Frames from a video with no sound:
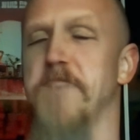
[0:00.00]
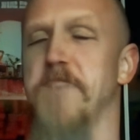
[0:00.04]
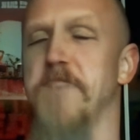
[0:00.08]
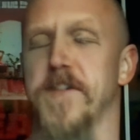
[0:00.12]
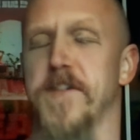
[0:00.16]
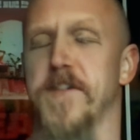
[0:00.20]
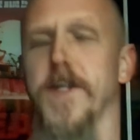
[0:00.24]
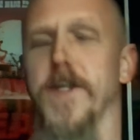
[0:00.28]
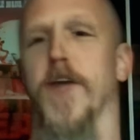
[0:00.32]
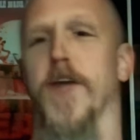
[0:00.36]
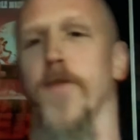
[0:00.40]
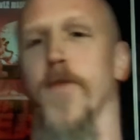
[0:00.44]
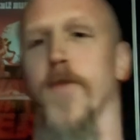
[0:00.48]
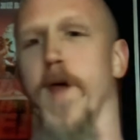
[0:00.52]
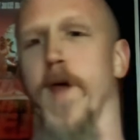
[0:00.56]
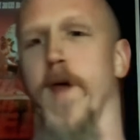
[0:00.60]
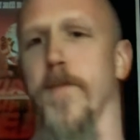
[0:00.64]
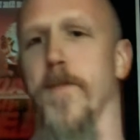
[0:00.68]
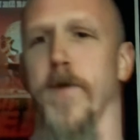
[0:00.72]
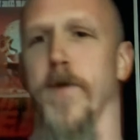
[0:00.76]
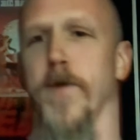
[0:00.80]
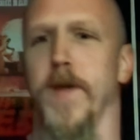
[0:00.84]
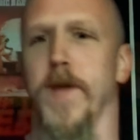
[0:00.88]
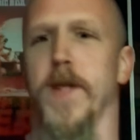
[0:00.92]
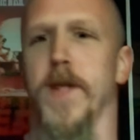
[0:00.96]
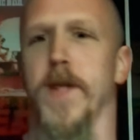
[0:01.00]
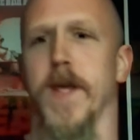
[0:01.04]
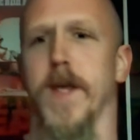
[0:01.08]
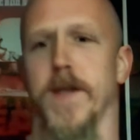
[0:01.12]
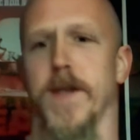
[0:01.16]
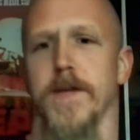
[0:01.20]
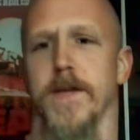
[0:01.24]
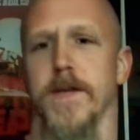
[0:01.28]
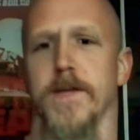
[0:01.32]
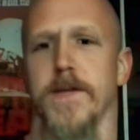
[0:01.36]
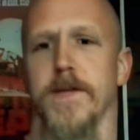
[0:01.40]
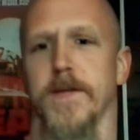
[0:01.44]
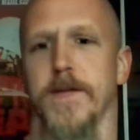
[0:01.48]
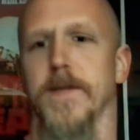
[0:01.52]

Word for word: It's a good it's way of putting it. Yeah.